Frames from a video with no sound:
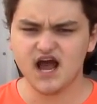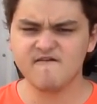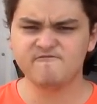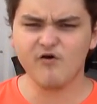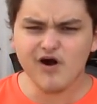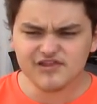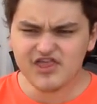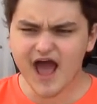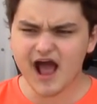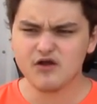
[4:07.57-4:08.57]
And for
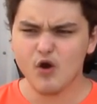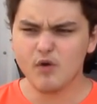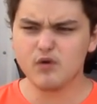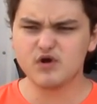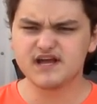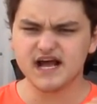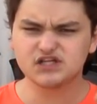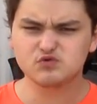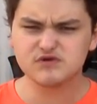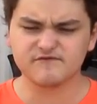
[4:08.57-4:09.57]
that, we will get
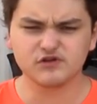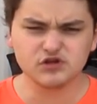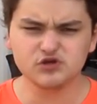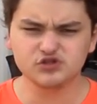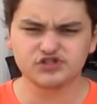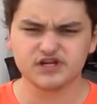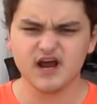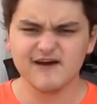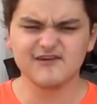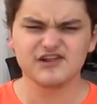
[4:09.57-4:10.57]
the revolution.
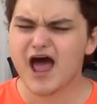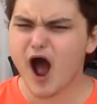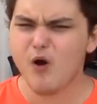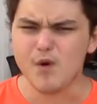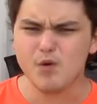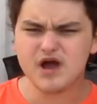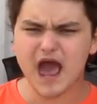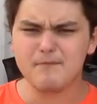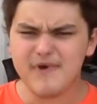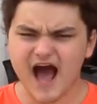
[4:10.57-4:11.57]
For that, we will
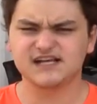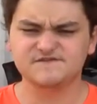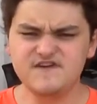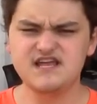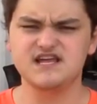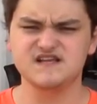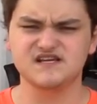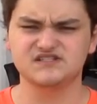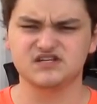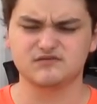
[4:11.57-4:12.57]
get mass
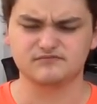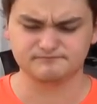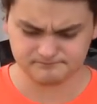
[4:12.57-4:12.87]
veganism.